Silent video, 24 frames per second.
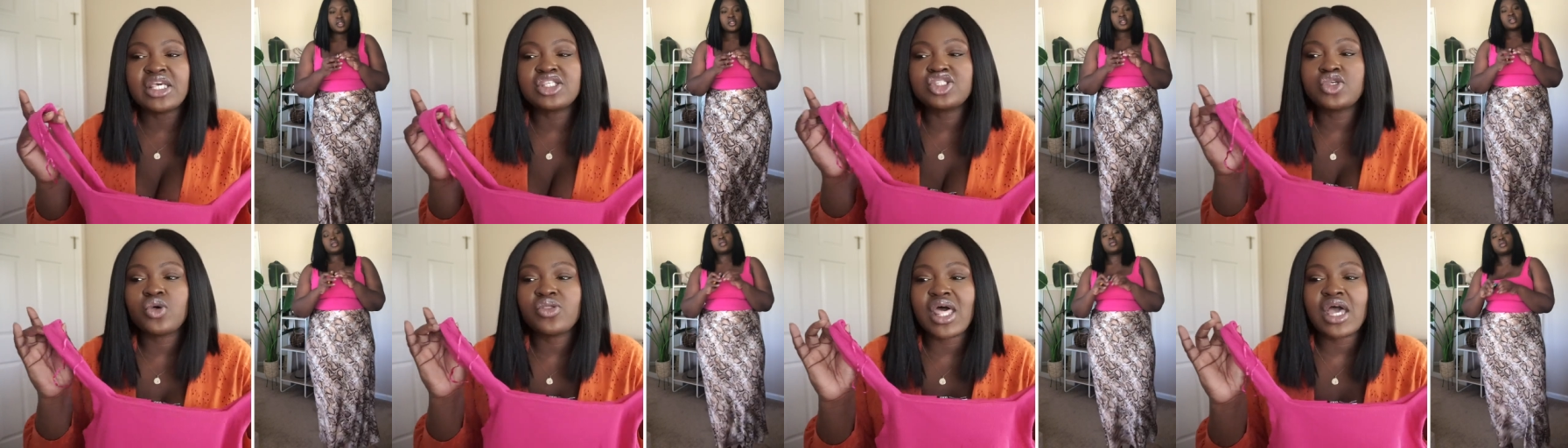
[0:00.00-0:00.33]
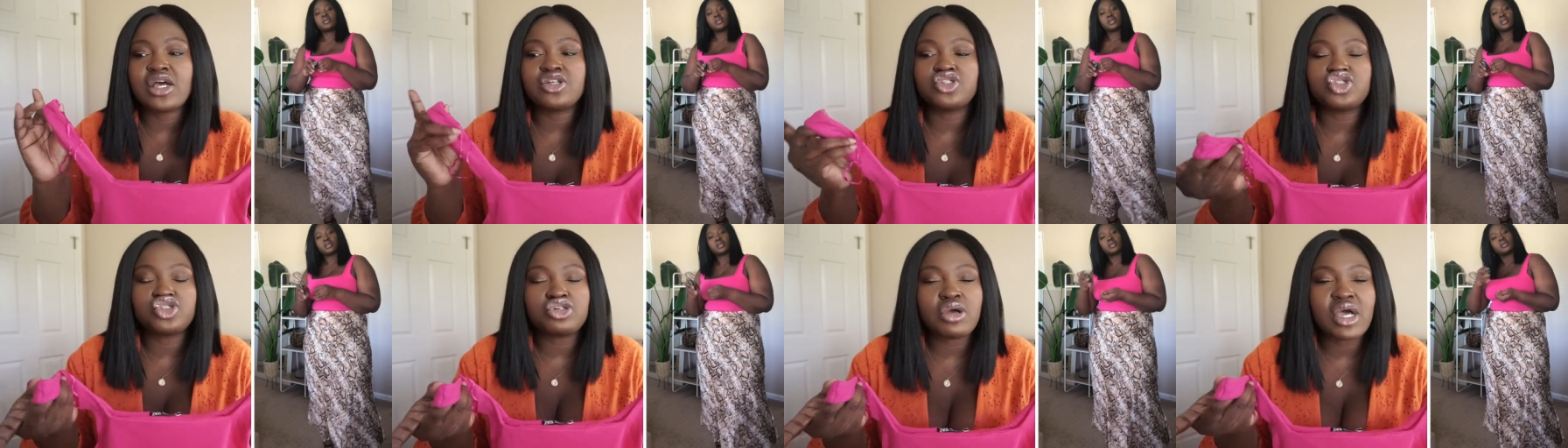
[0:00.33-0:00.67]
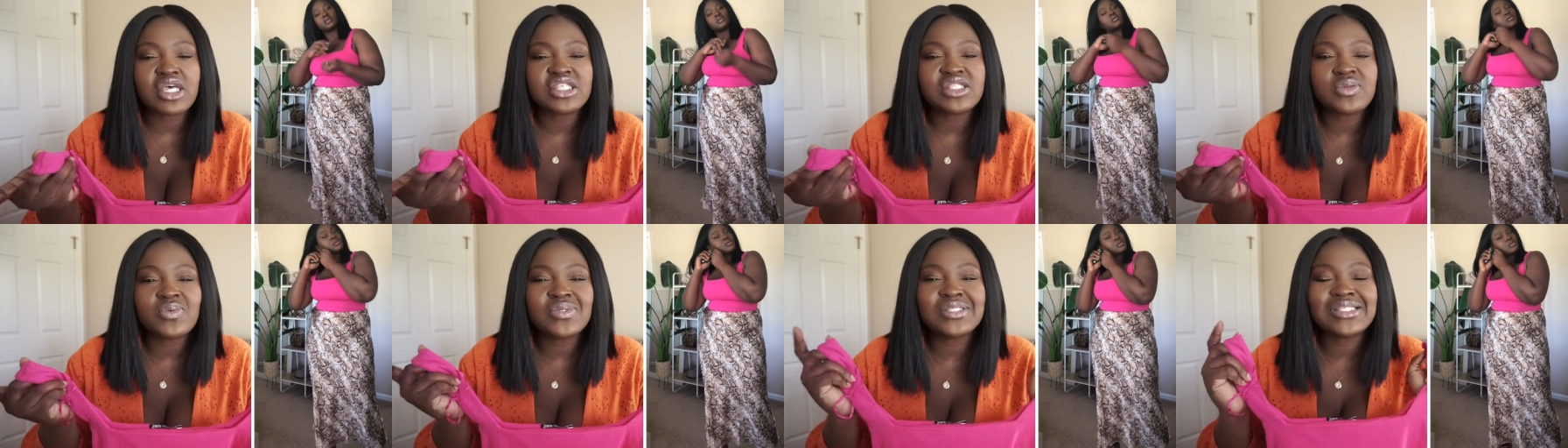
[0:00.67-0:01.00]
So that
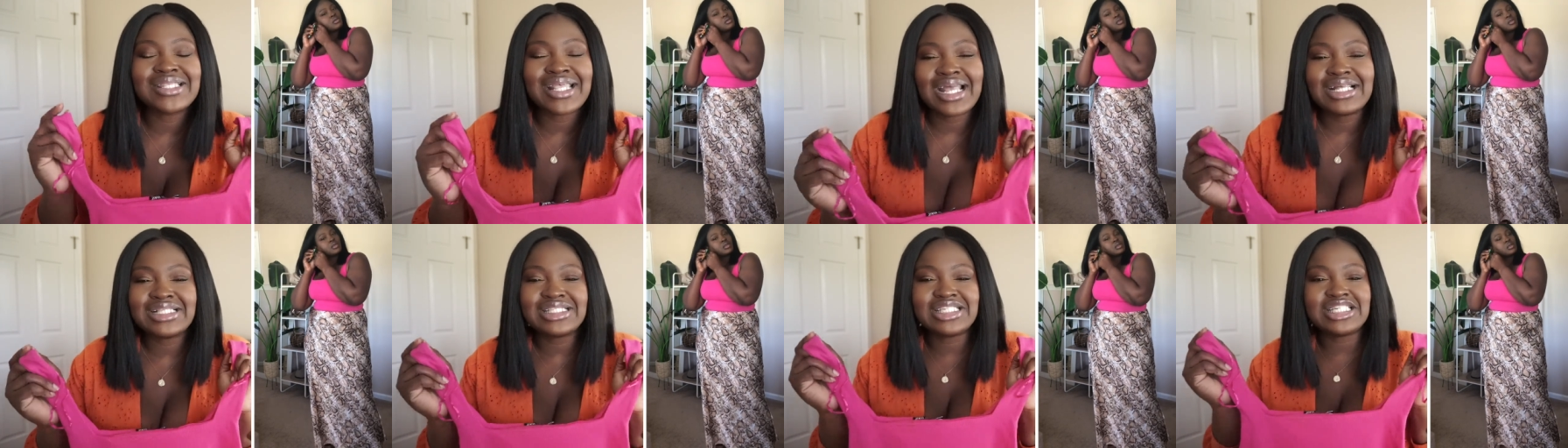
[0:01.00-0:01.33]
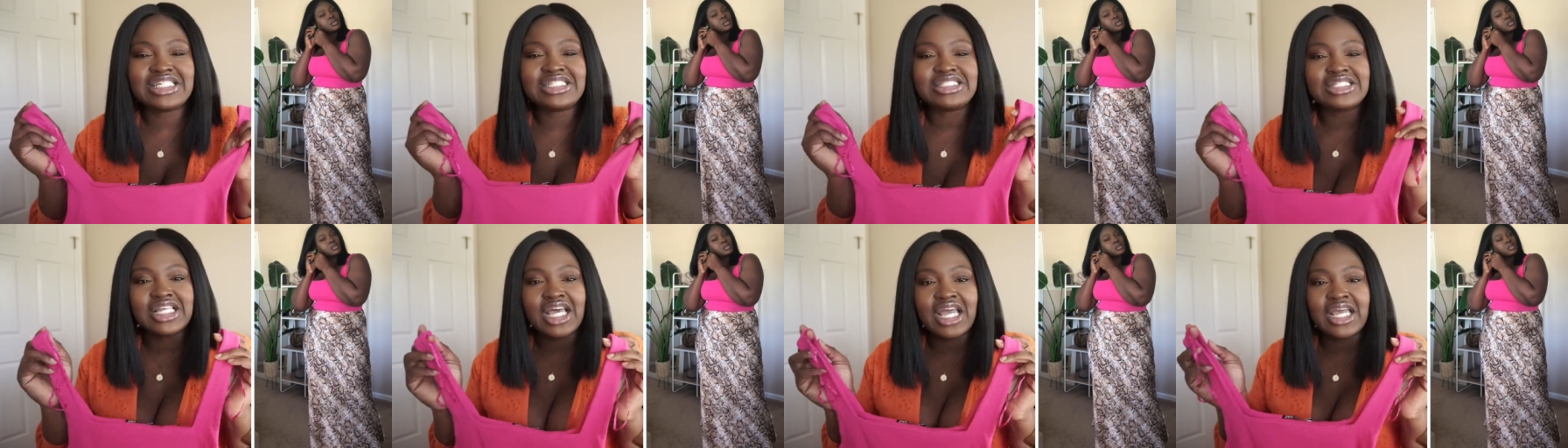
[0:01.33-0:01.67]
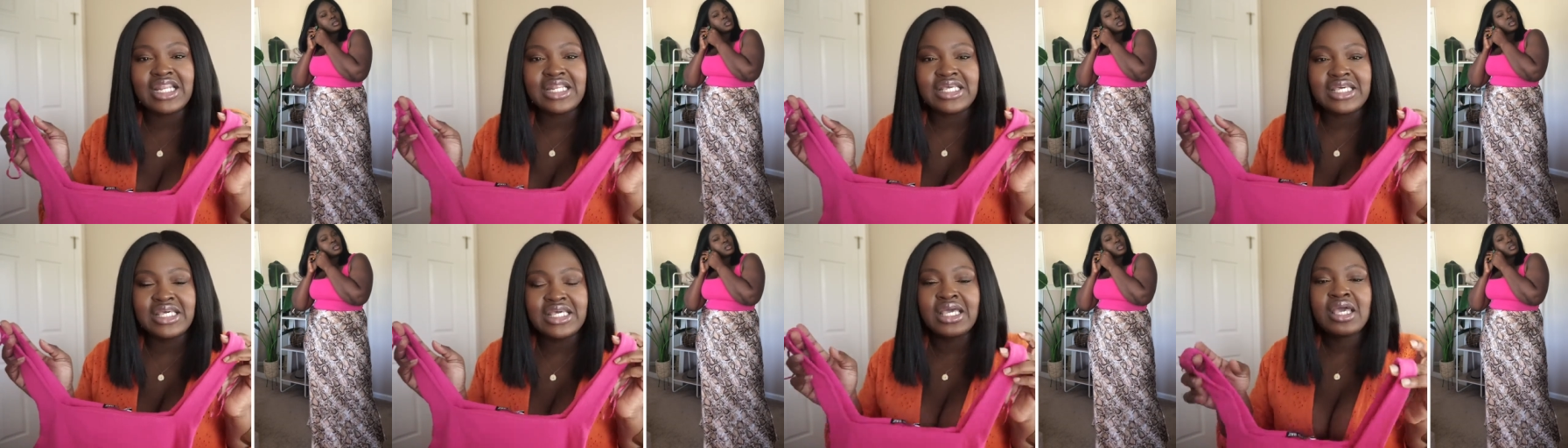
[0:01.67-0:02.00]
dress was
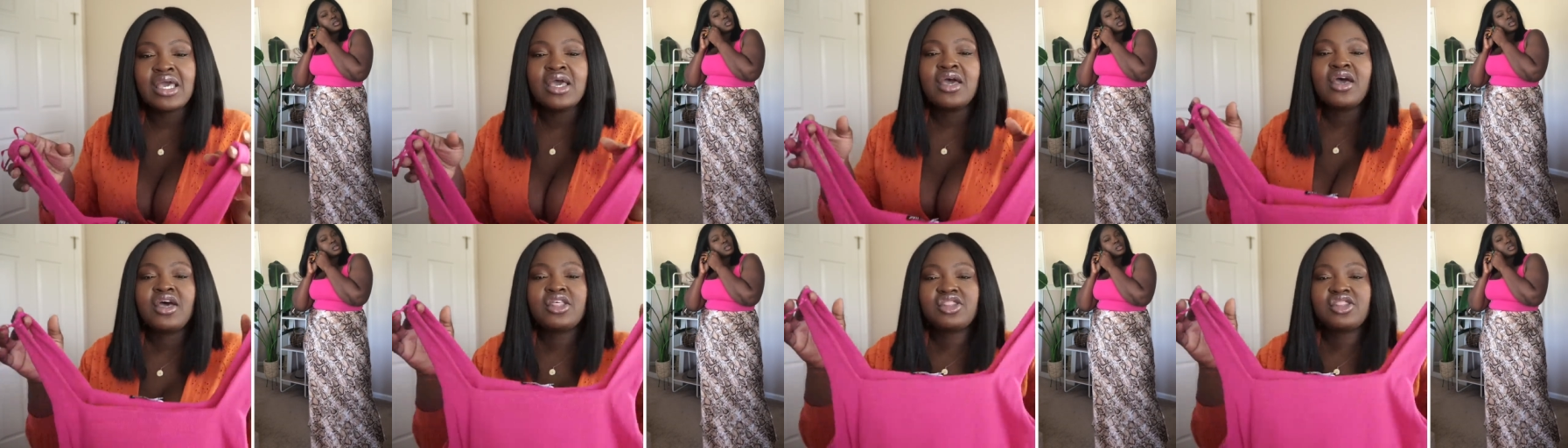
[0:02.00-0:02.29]
19.90.